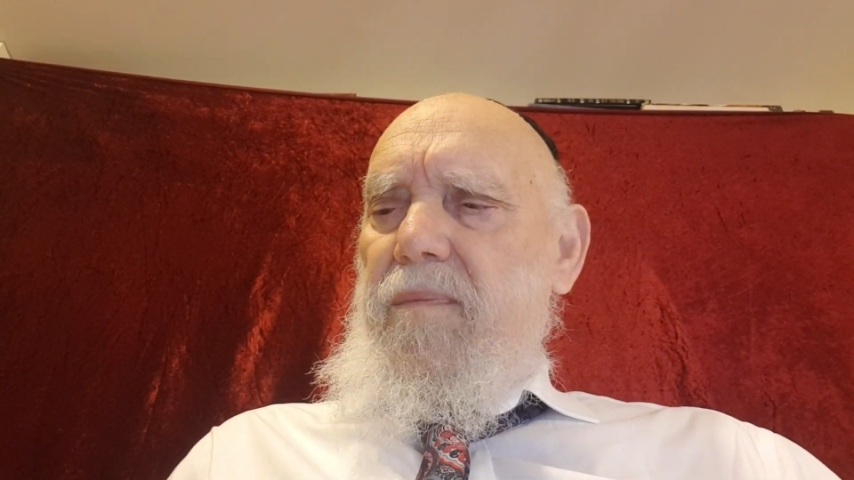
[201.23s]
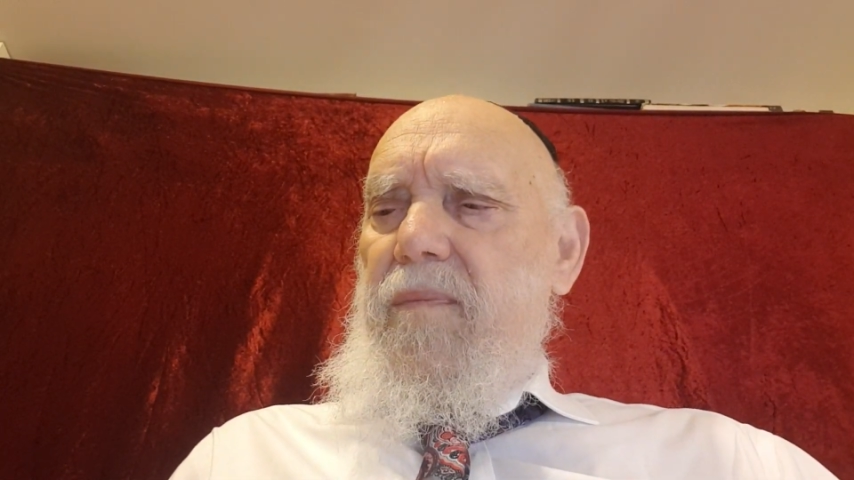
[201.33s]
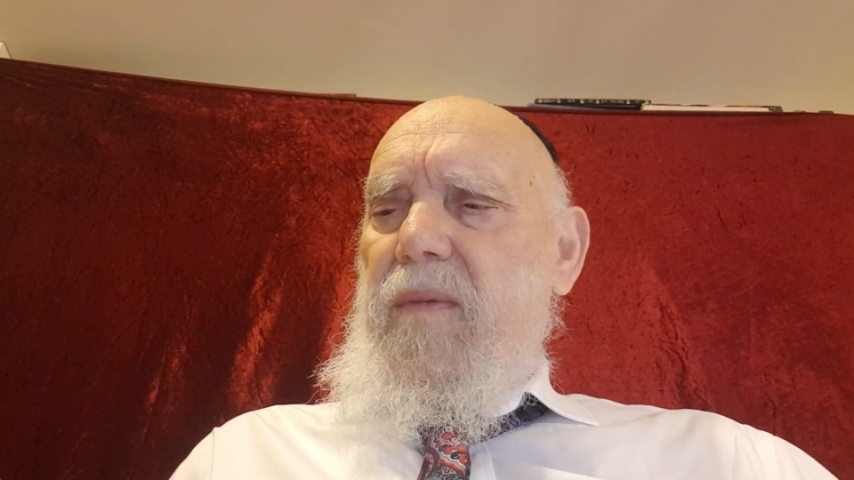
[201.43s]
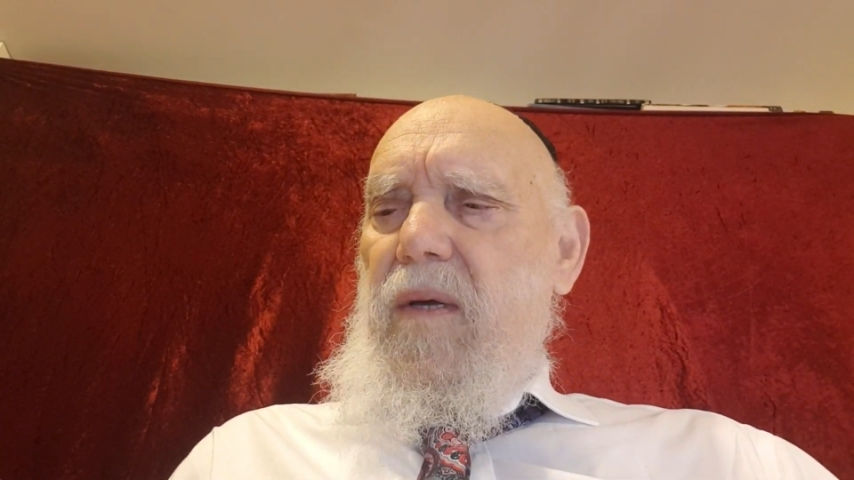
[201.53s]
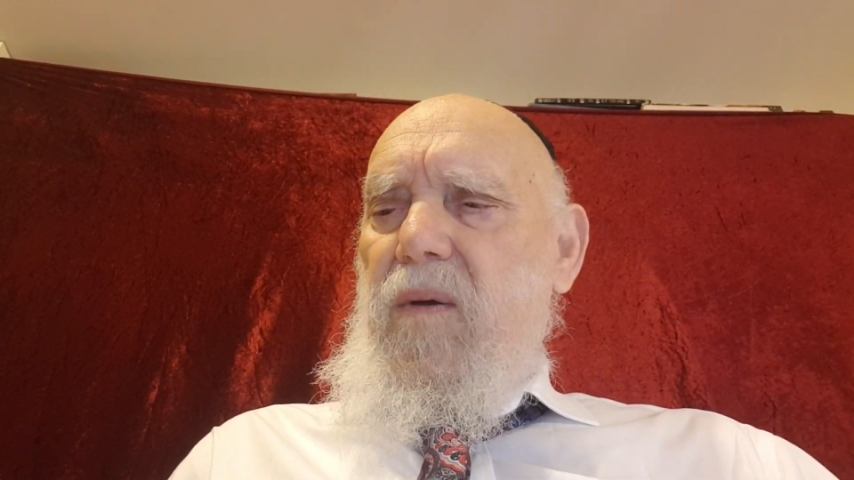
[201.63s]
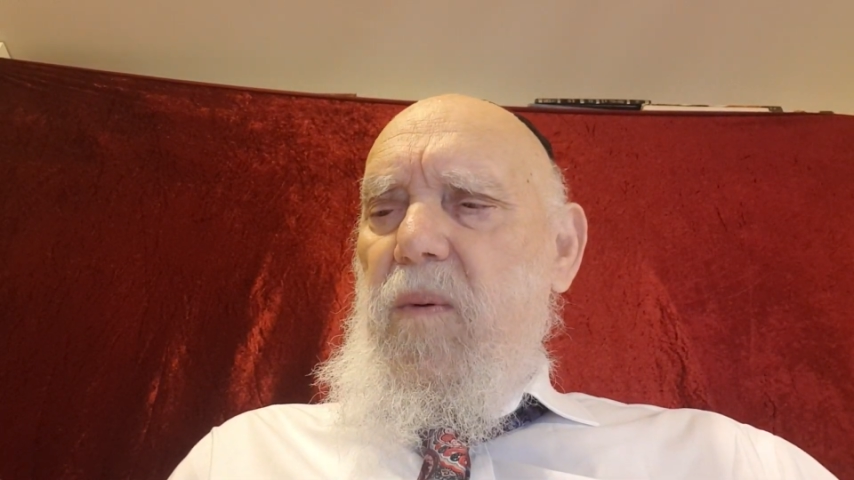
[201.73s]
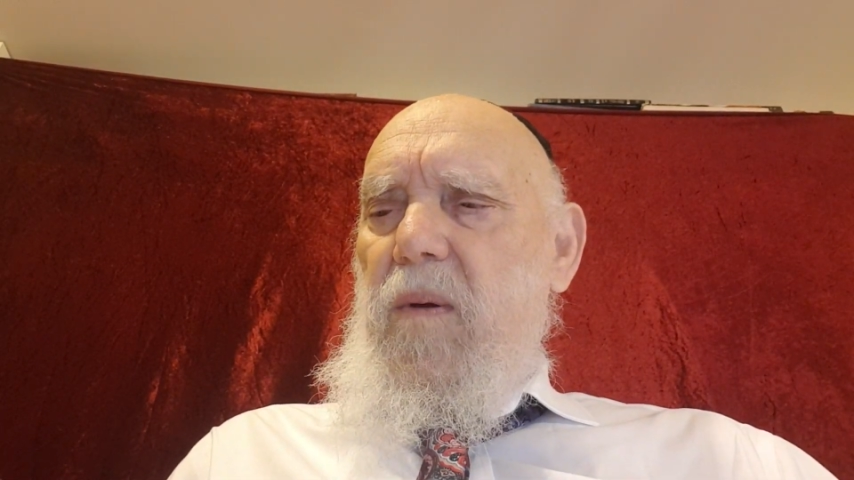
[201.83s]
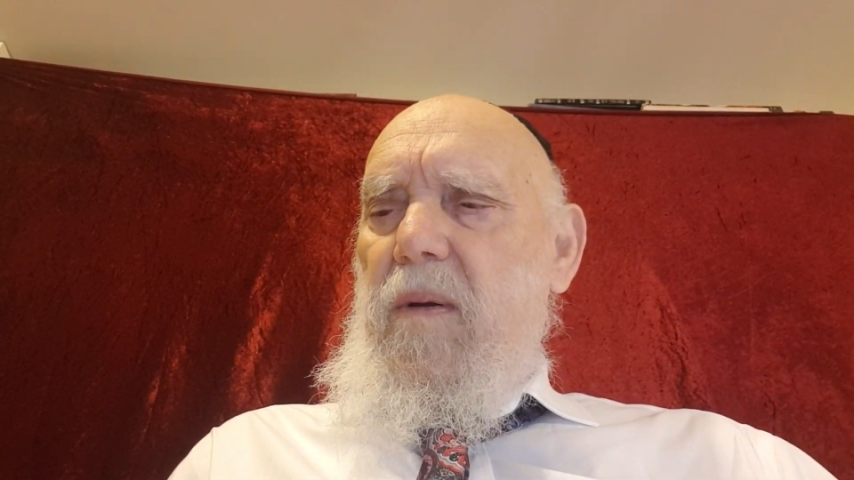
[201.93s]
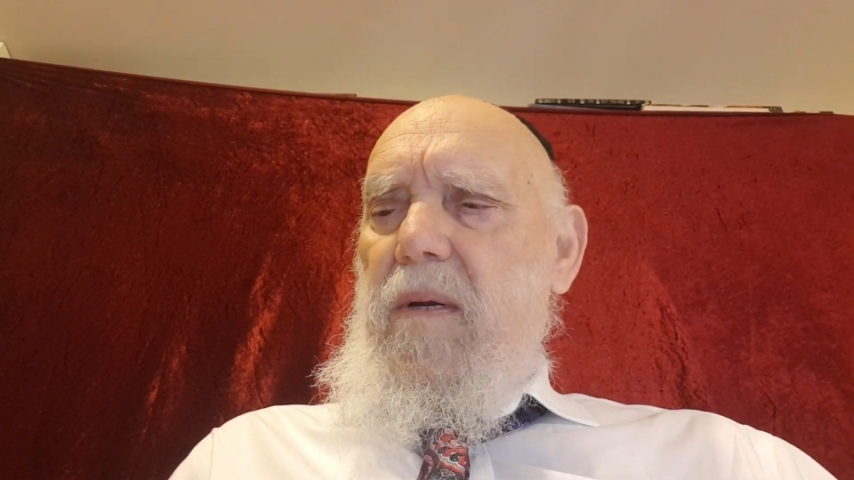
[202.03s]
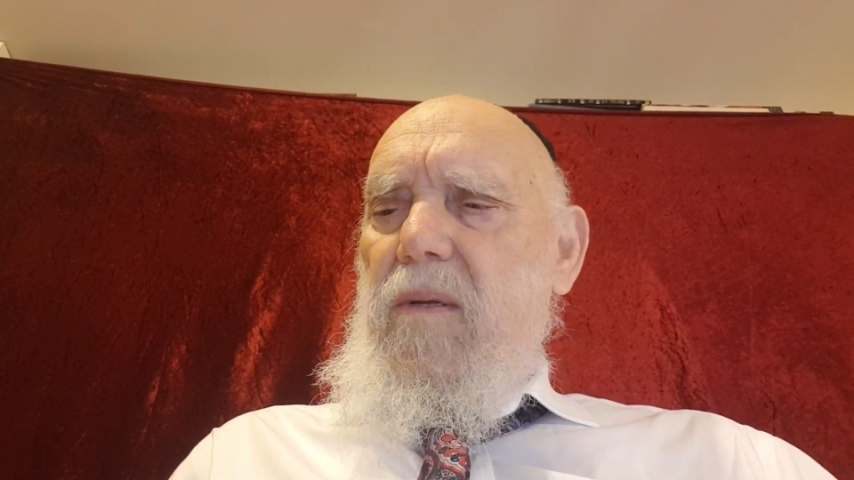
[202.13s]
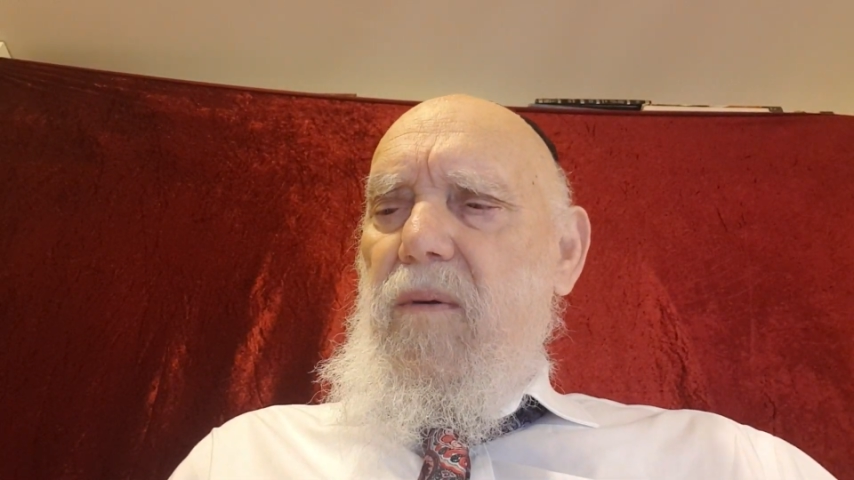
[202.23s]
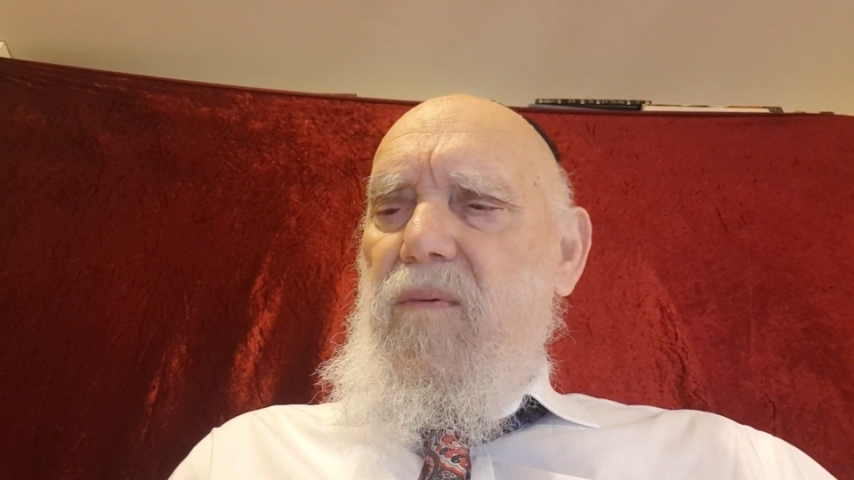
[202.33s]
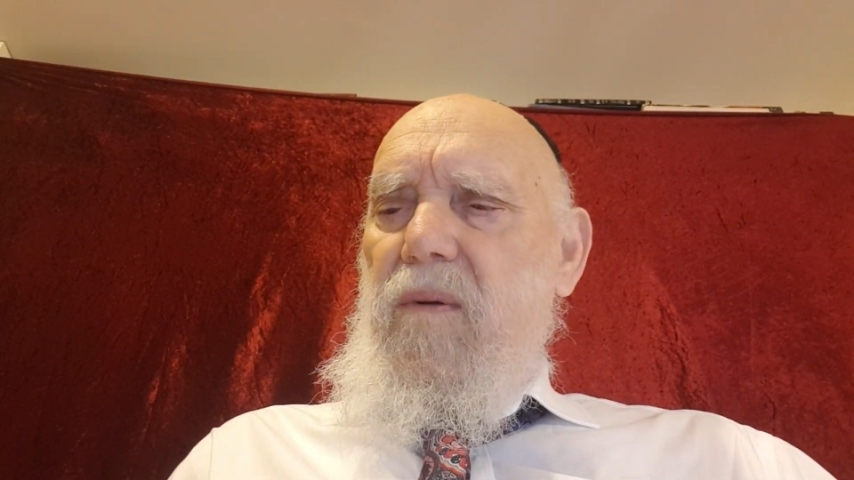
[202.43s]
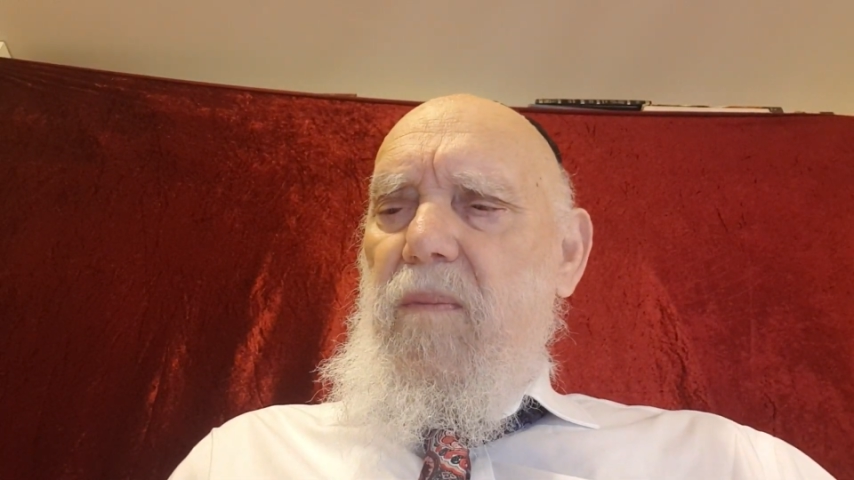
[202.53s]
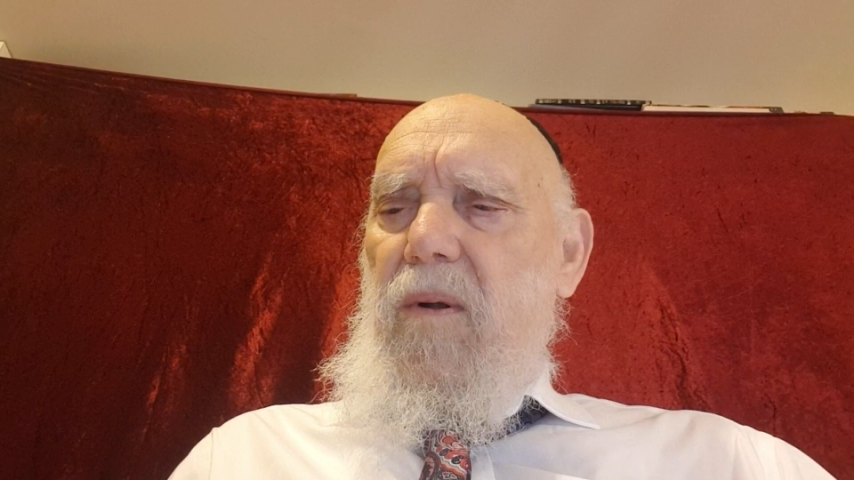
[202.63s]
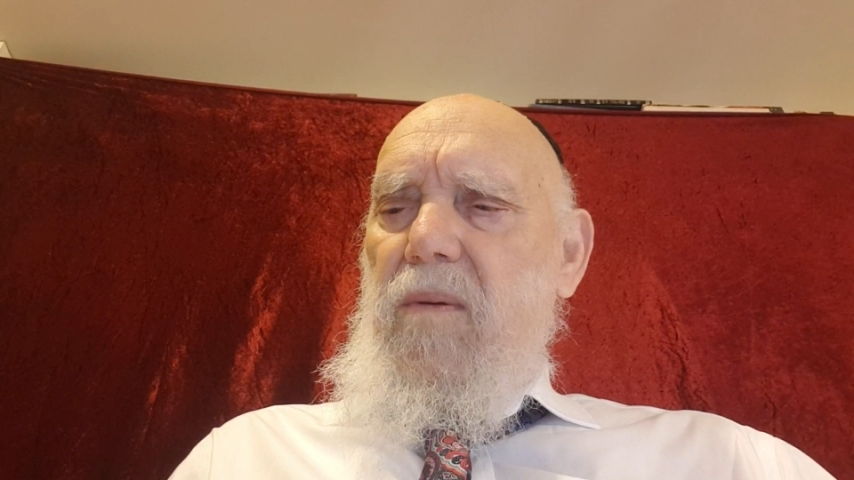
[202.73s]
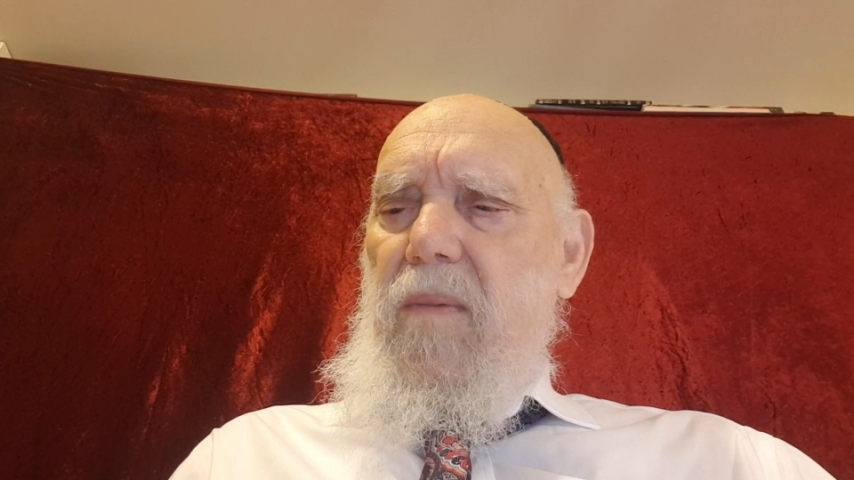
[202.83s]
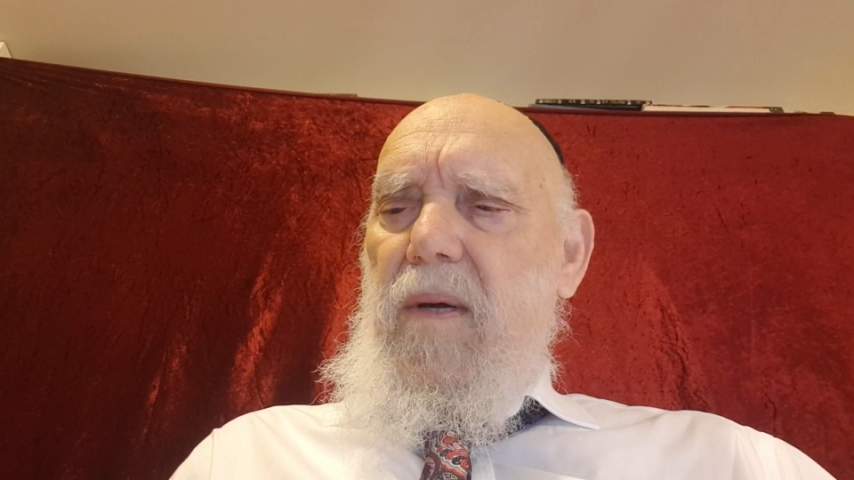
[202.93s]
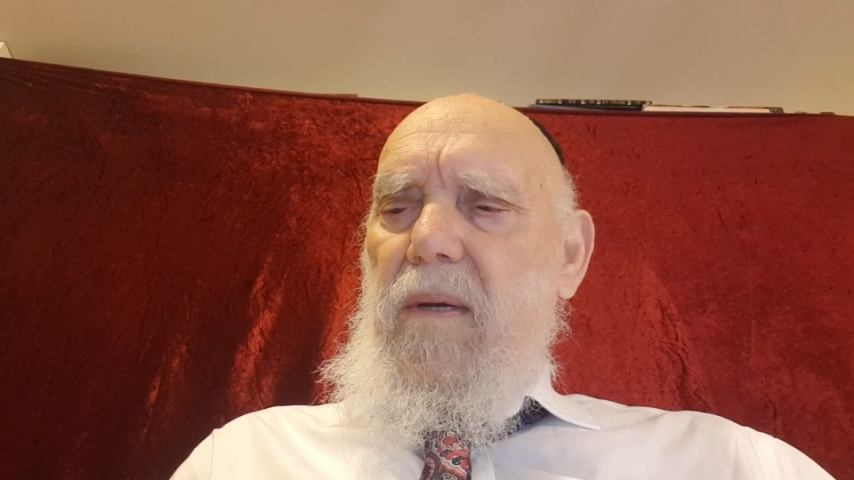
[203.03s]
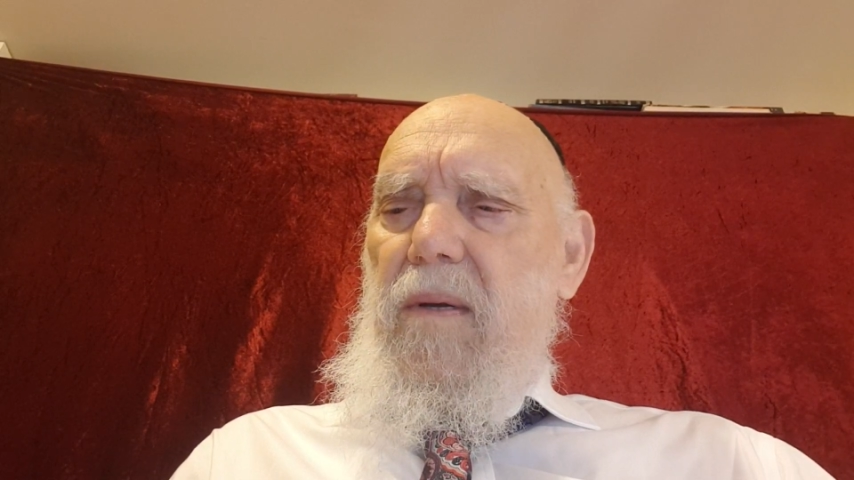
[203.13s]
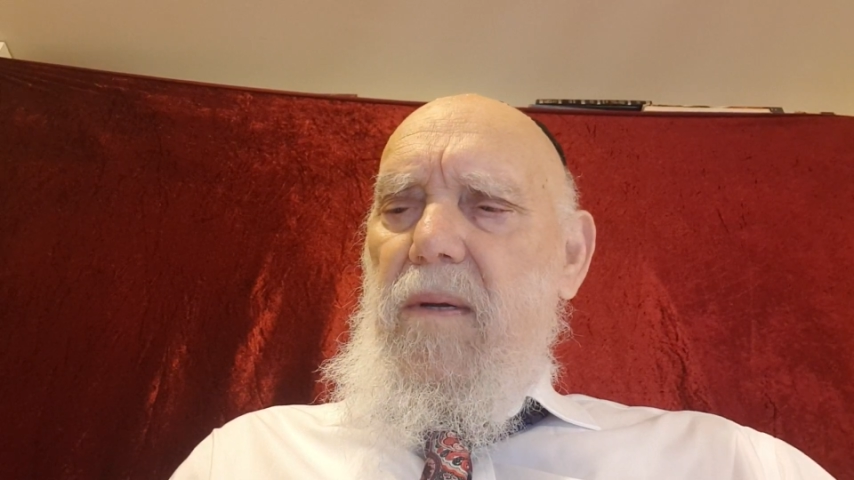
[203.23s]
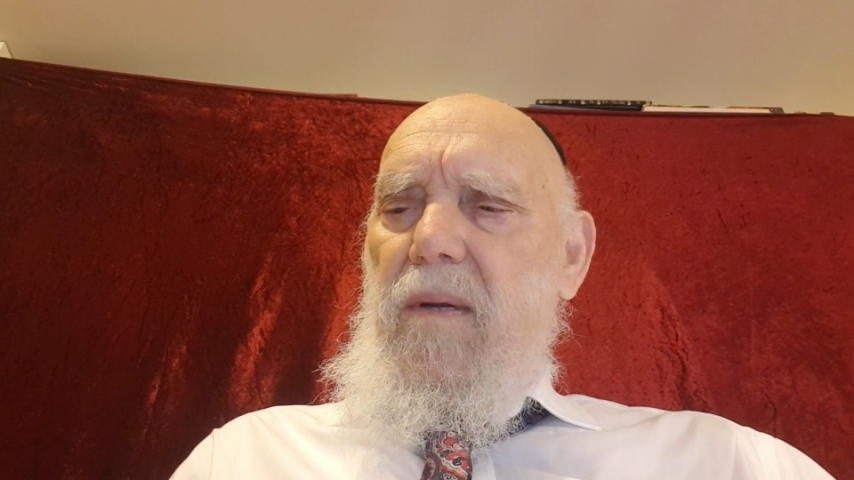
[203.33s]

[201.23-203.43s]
the equivalent of the bald man,